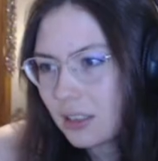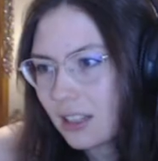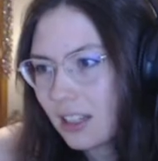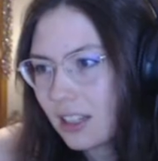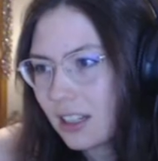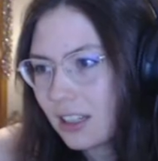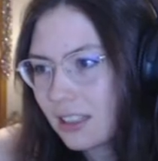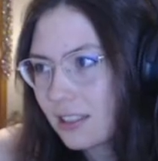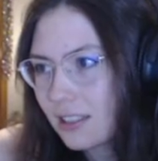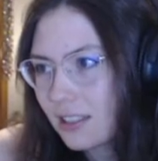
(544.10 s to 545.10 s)
I
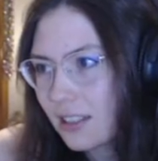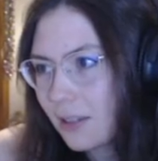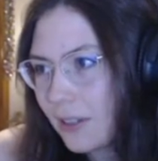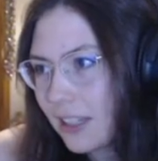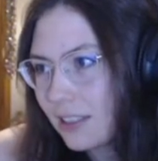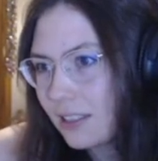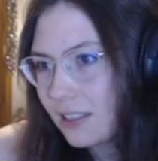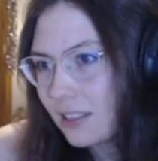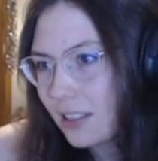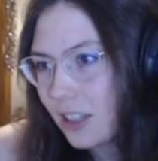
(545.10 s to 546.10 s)
mean,
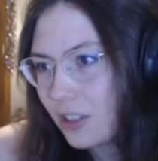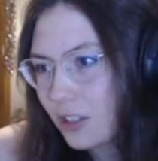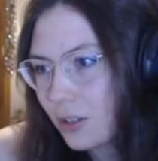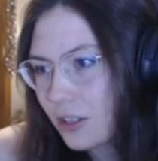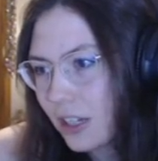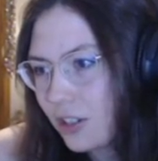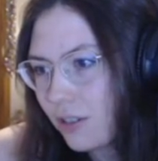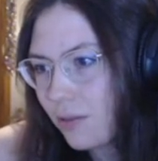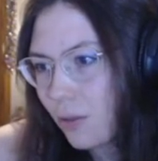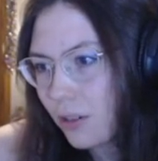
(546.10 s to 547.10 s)
he just goes knight
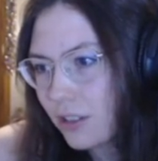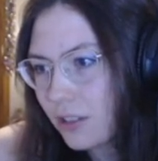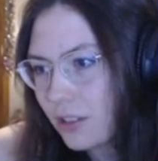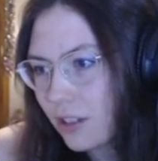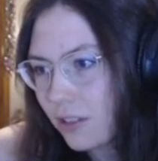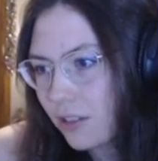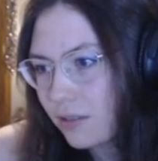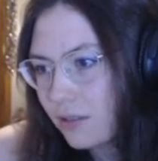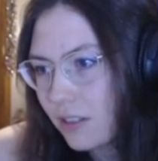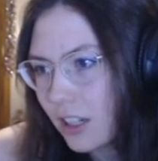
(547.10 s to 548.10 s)
g4. This is like a,
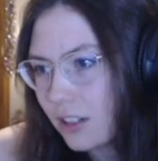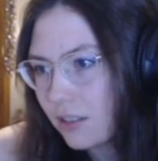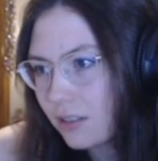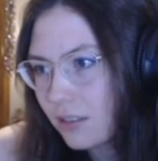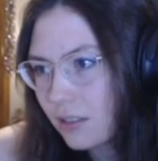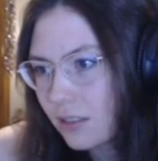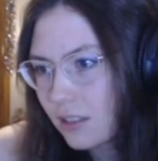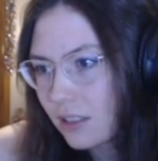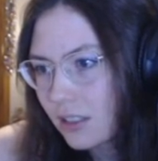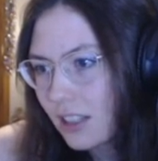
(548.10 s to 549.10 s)
you know,
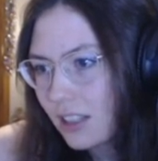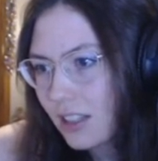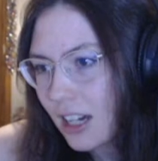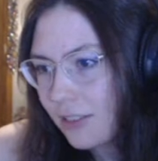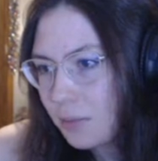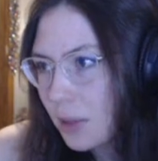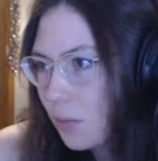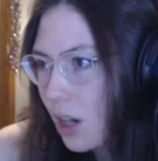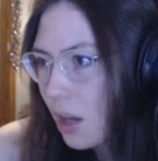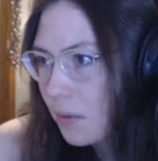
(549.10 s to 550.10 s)
kind of a big
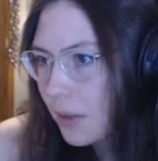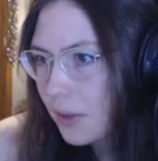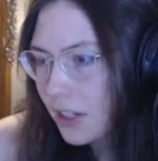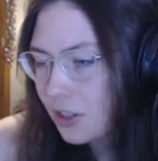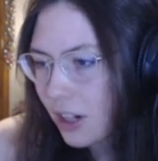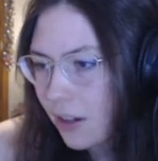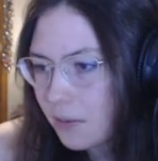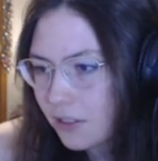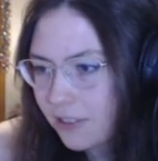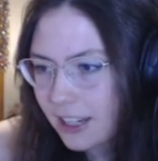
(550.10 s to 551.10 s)
problem. I'm not sure how I'm
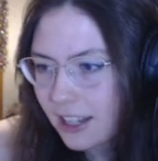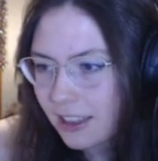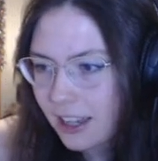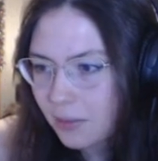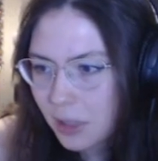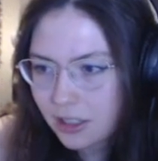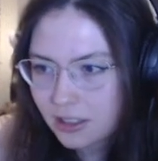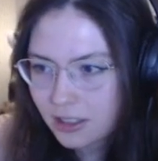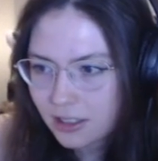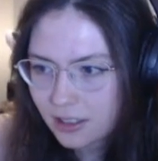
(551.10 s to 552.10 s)
defending that because
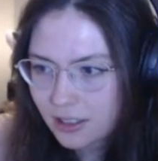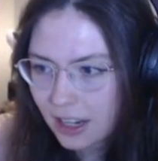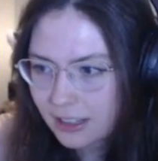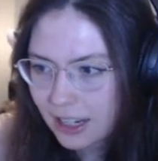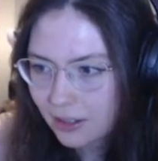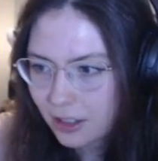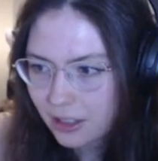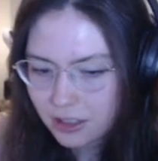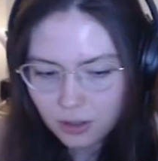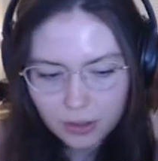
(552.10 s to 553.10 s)
this is tied down to
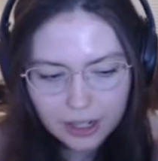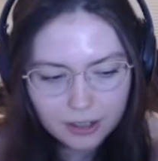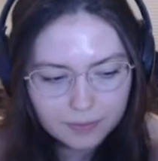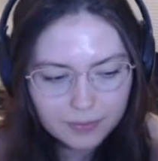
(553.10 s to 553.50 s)
this square.